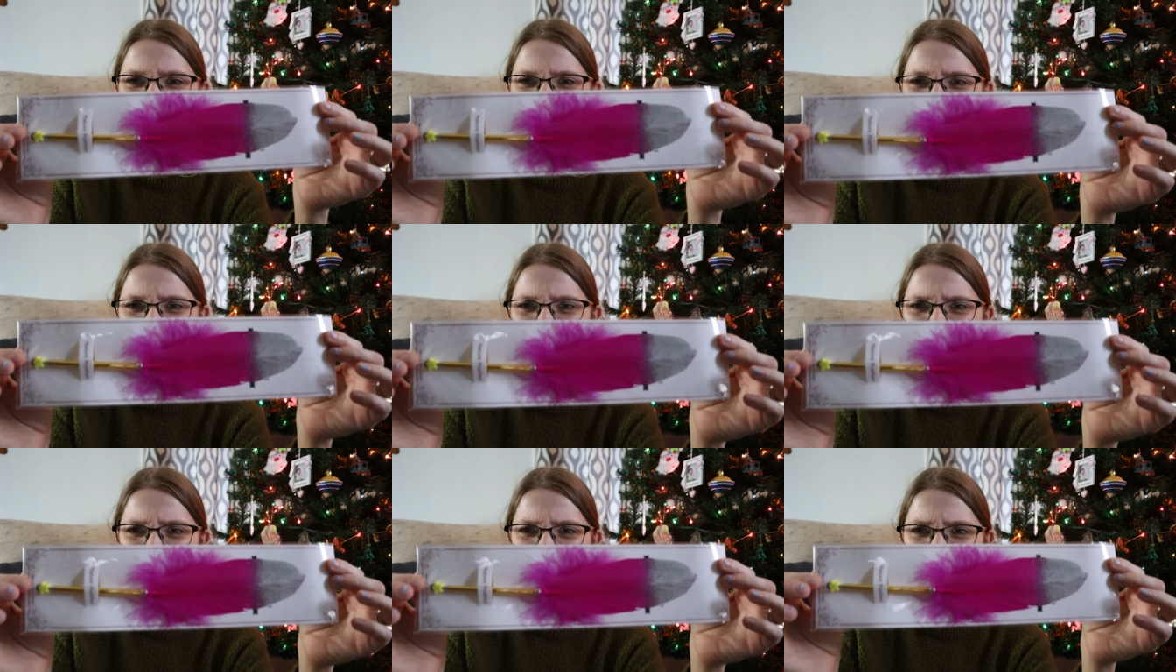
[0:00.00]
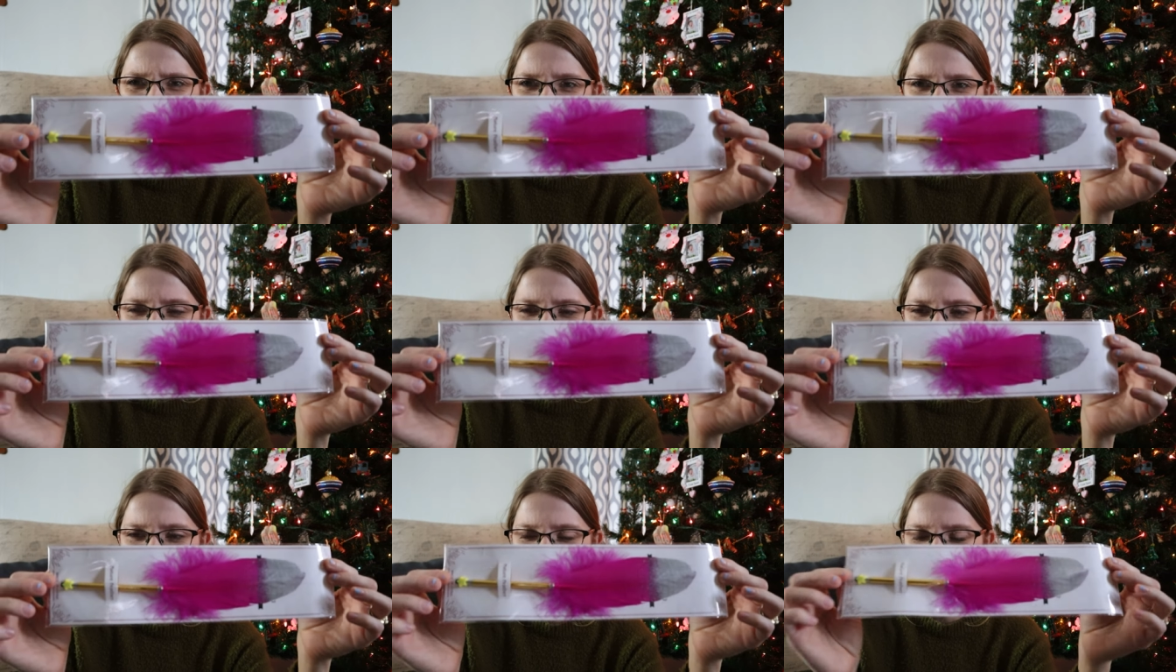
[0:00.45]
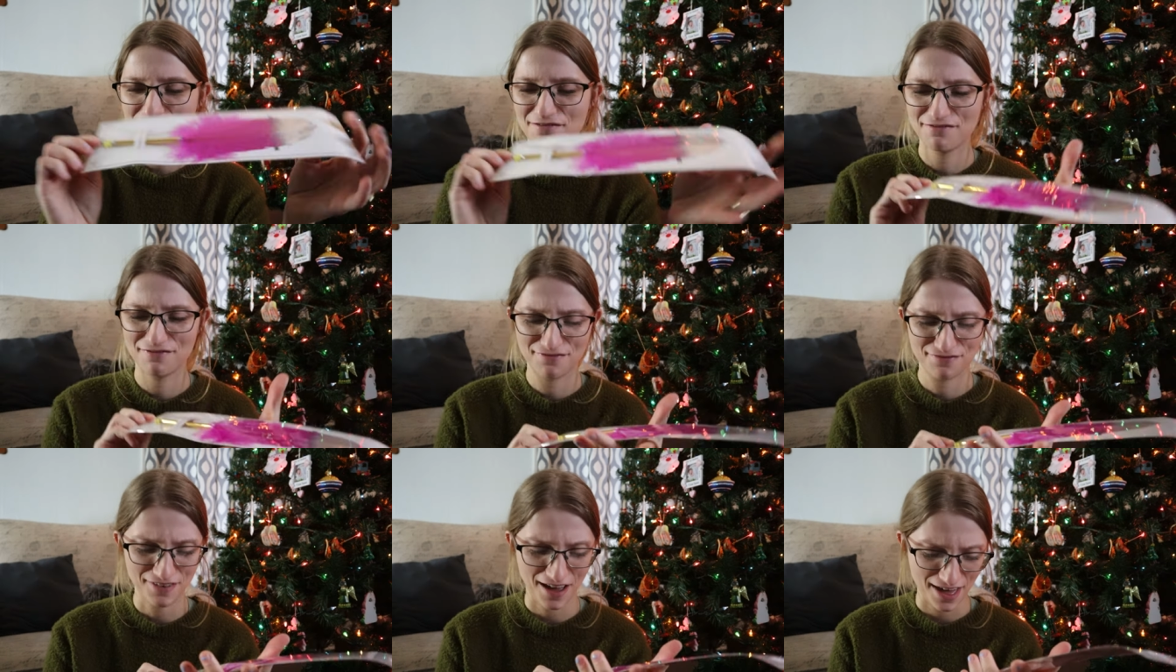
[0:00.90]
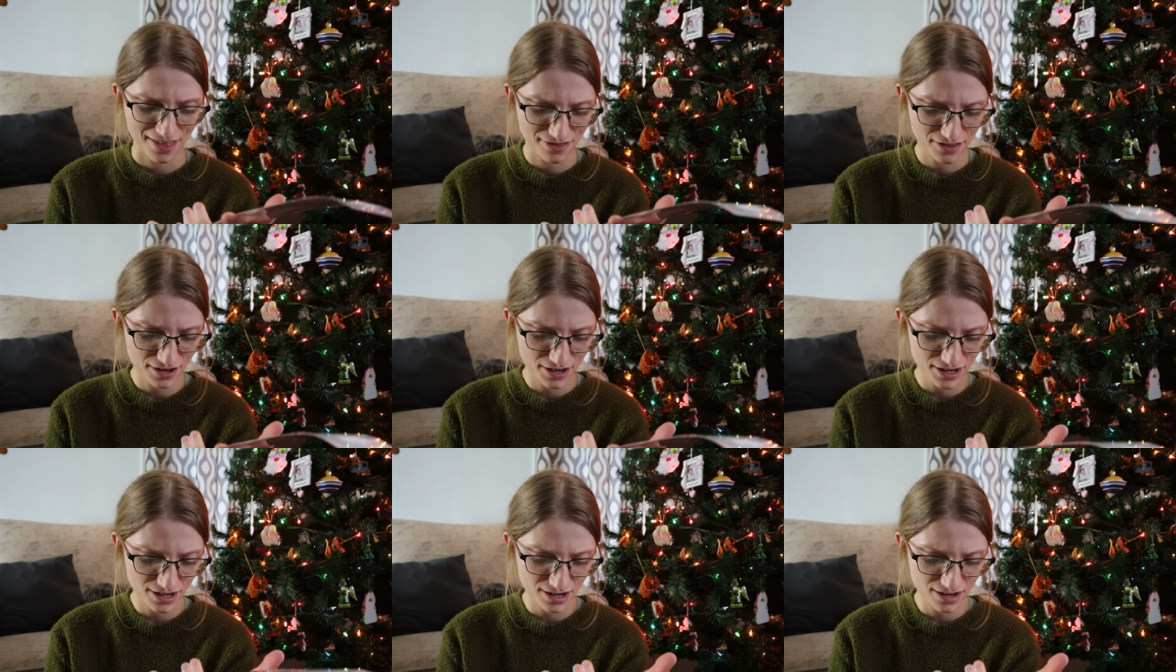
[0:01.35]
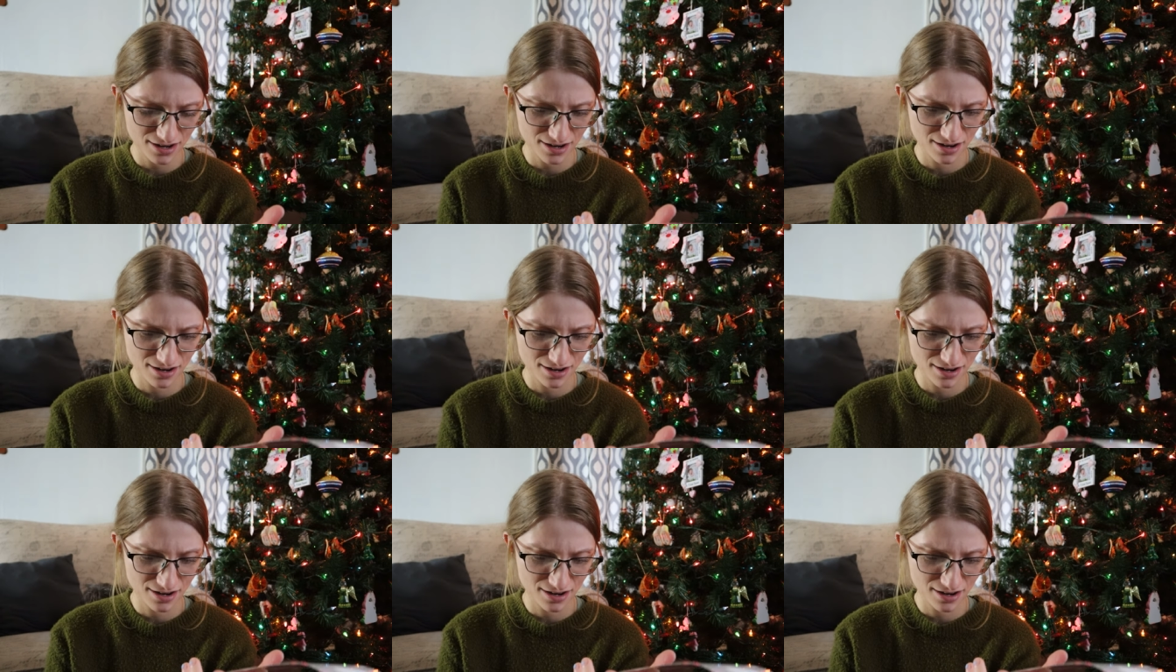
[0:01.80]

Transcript: Is it, it's a feather?